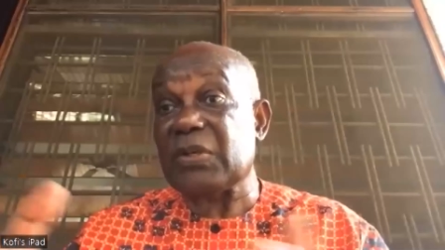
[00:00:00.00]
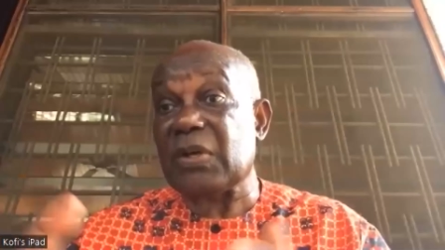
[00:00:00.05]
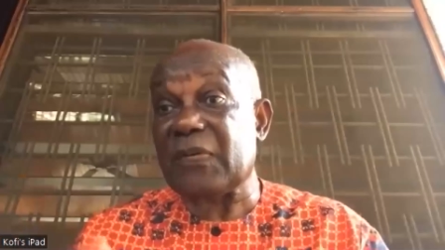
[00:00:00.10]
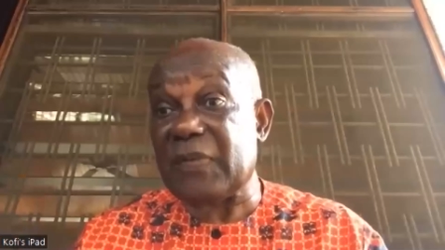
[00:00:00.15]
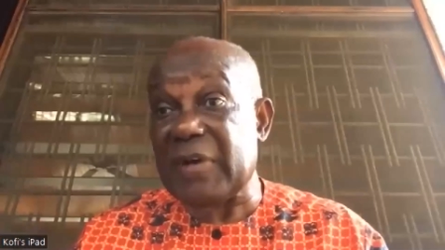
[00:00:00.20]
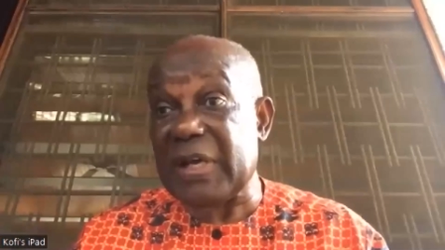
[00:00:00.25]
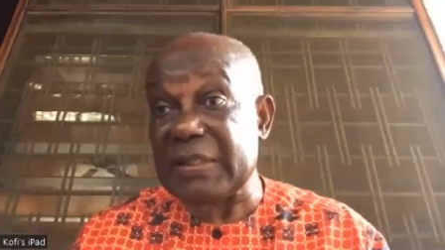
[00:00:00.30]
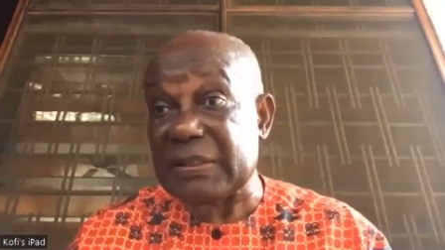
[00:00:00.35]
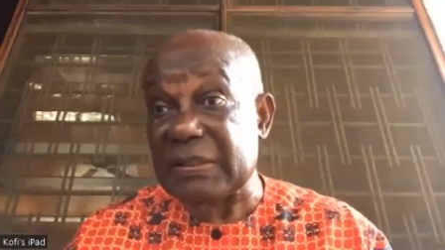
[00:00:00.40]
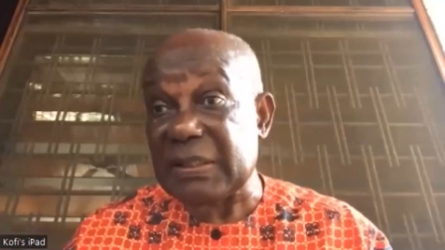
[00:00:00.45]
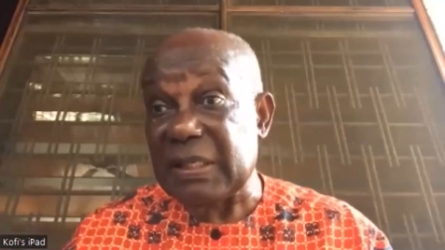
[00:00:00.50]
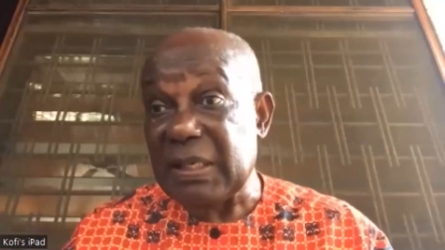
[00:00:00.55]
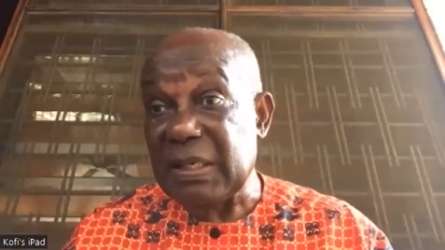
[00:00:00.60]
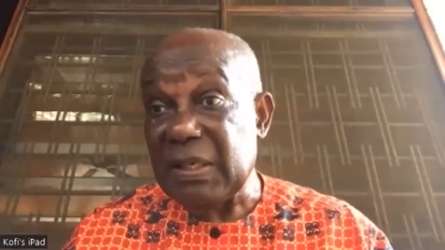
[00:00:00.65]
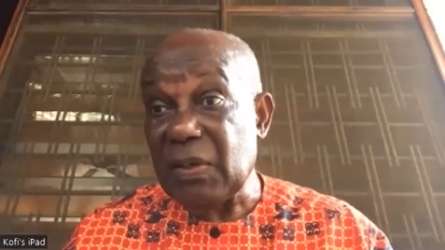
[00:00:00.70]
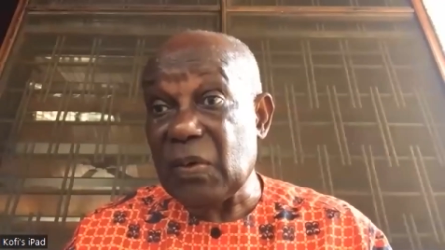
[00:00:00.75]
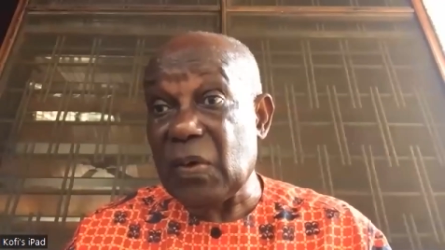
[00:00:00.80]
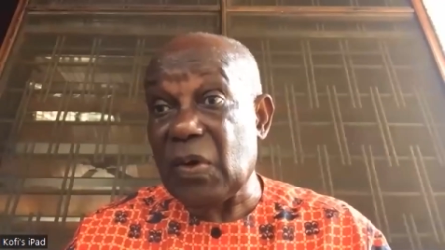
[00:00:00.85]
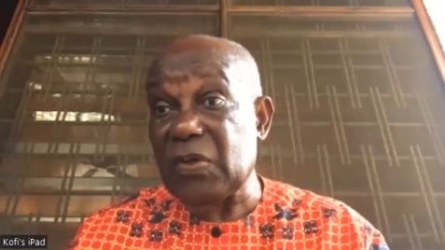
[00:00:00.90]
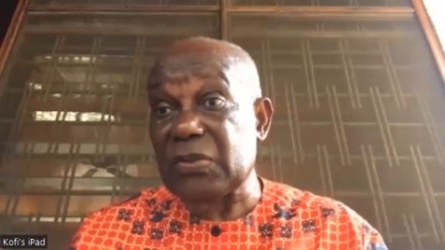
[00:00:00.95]
of us
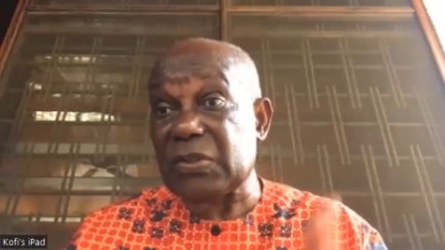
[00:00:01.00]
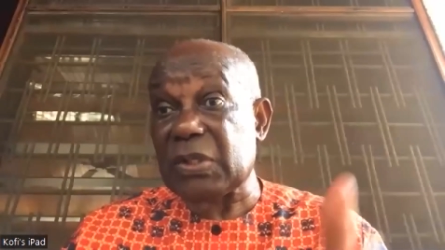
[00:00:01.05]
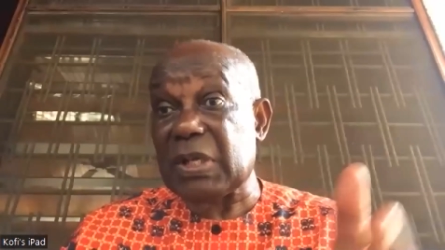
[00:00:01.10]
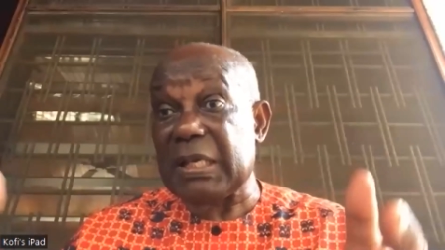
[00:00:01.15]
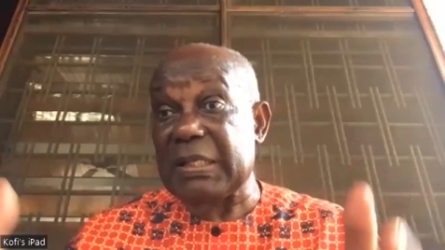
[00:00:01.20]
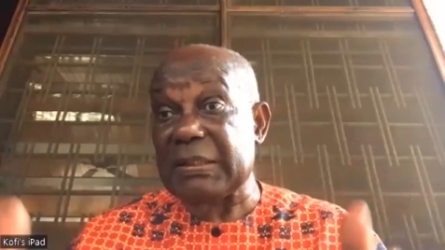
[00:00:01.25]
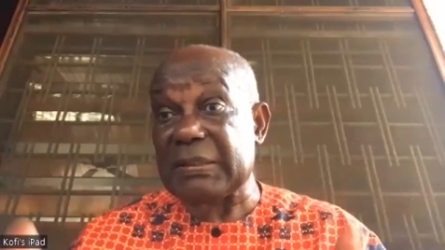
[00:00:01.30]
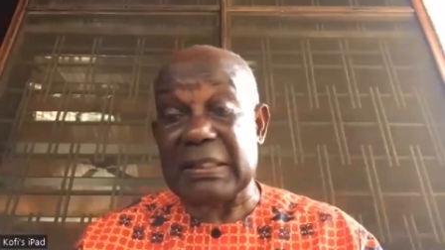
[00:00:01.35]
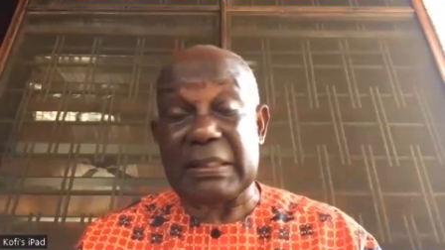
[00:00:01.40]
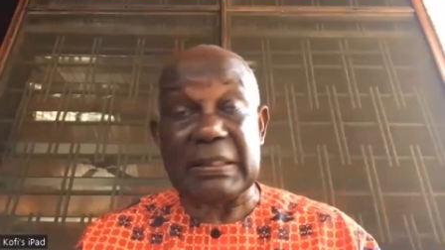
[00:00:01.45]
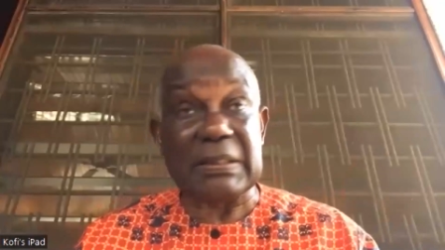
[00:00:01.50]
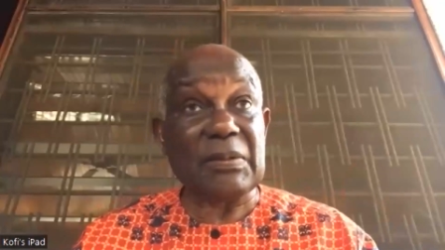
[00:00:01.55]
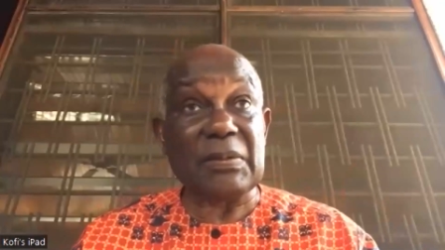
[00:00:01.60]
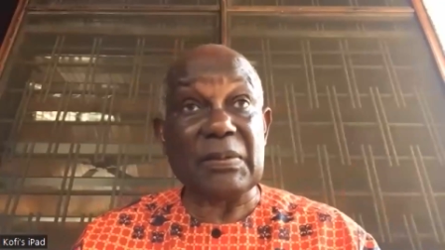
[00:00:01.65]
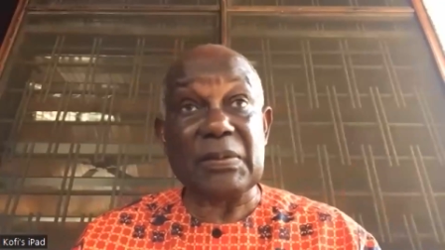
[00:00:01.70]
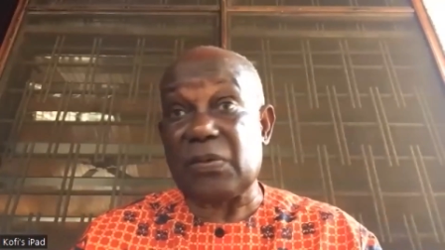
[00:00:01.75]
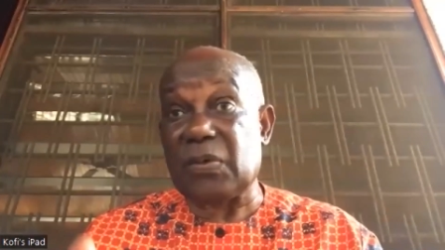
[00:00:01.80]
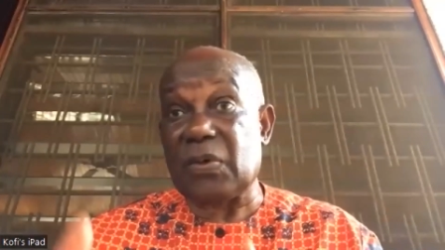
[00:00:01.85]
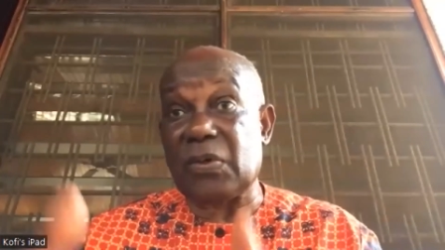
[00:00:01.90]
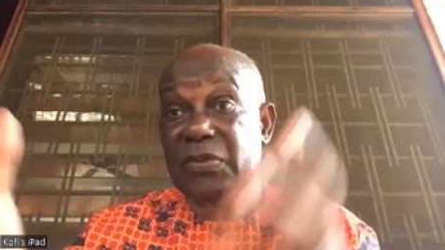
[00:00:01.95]
goes hunting,
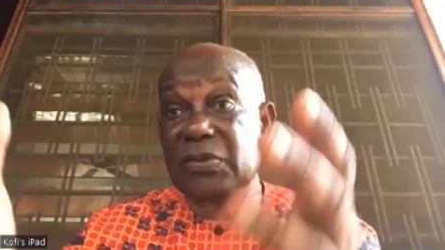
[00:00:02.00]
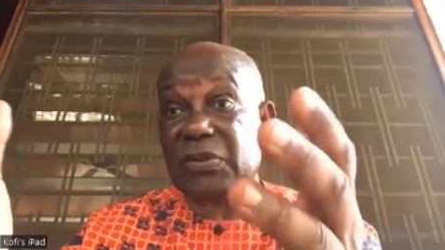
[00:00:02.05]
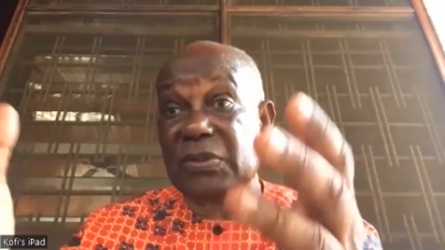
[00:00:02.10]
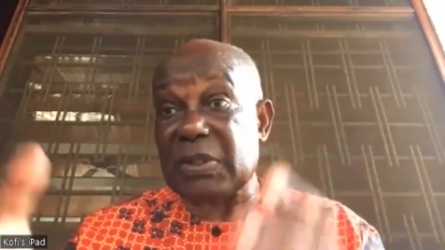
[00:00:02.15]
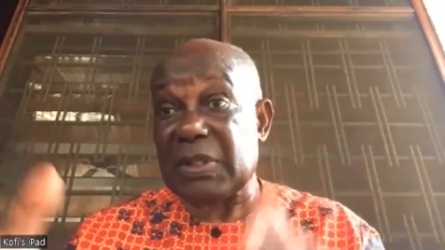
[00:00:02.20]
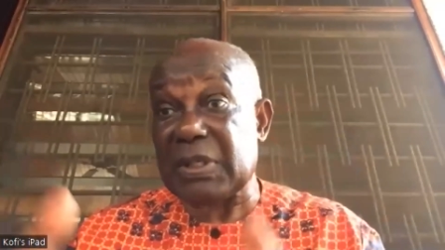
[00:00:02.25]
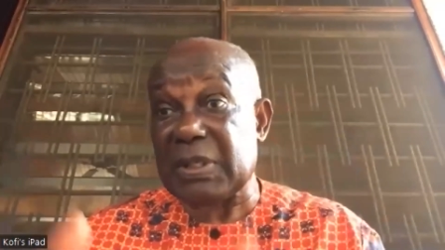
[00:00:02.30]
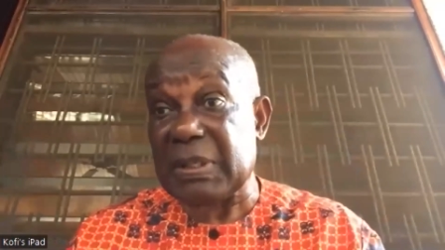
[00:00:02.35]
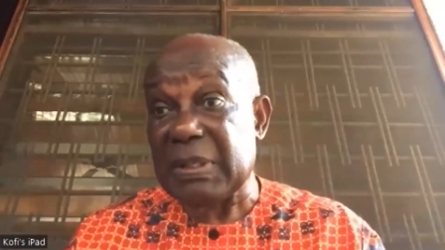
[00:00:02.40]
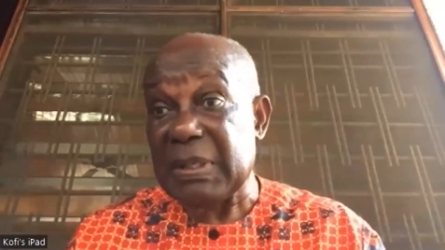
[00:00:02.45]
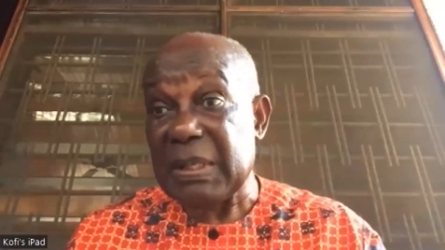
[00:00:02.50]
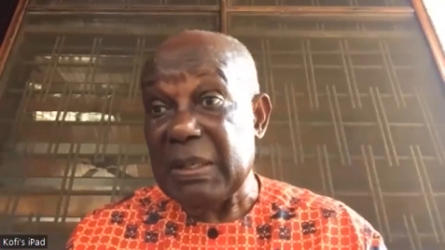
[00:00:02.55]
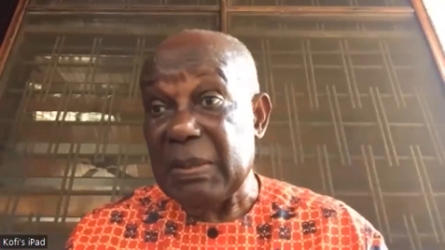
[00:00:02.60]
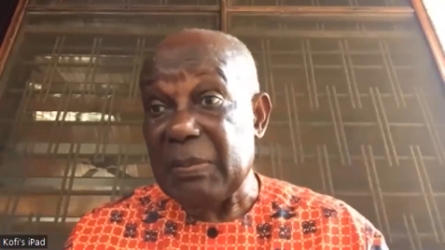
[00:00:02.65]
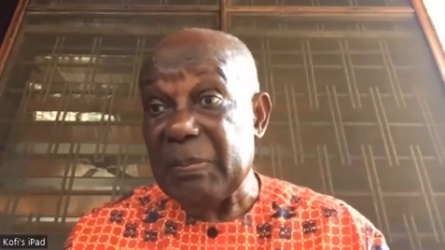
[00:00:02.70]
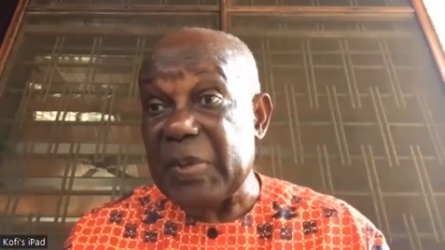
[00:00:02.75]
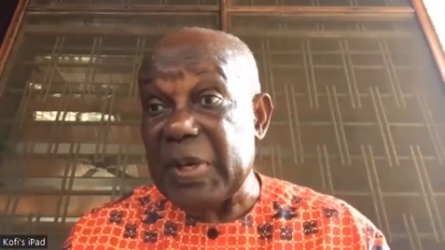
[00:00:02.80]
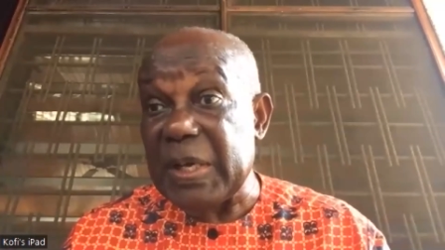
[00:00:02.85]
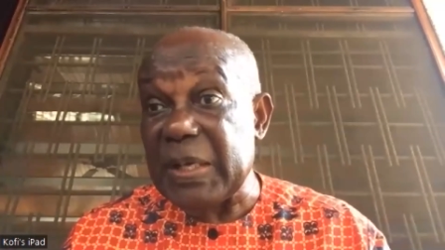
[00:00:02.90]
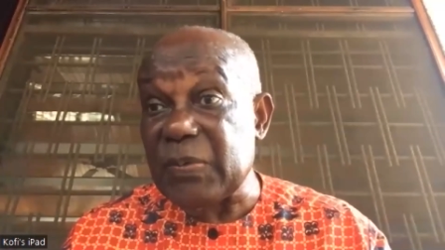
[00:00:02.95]
goes uh,
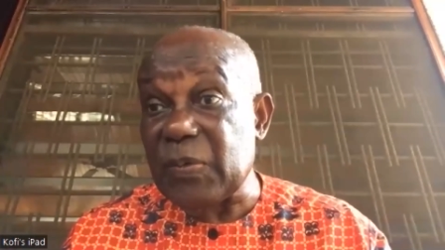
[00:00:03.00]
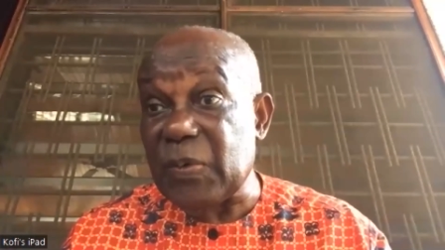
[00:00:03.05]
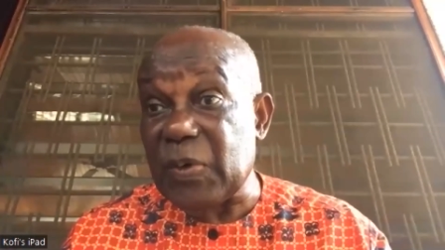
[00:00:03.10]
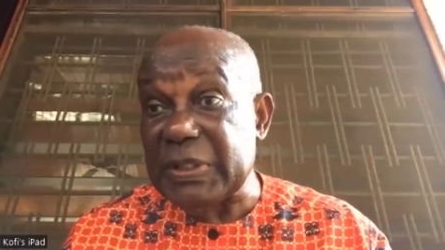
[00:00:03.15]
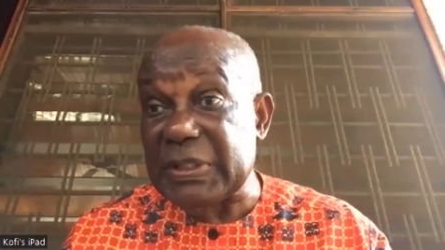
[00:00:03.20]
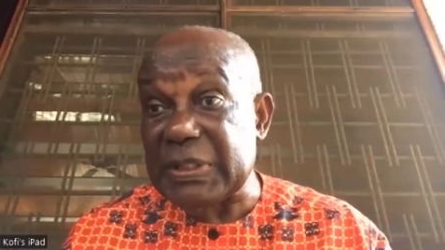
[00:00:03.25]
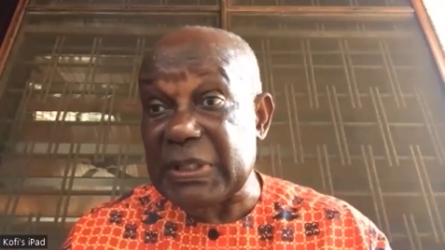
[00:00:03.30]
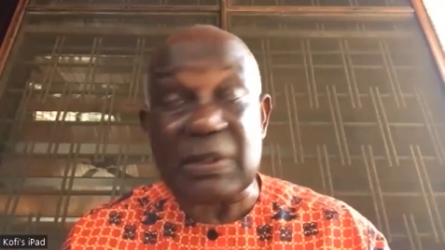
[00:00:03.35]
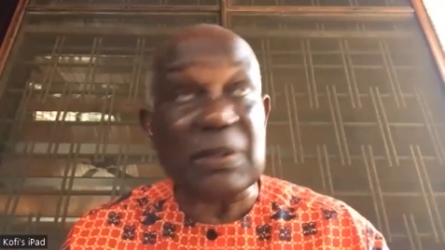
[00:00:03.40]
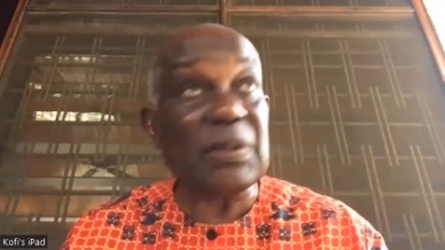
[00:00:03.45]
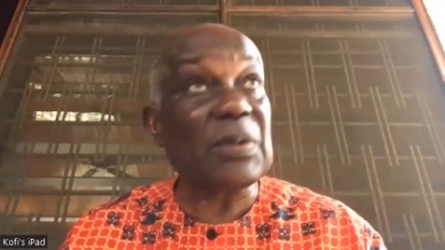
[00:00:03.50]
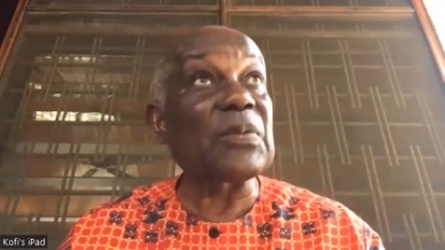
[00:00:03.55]
bird watching?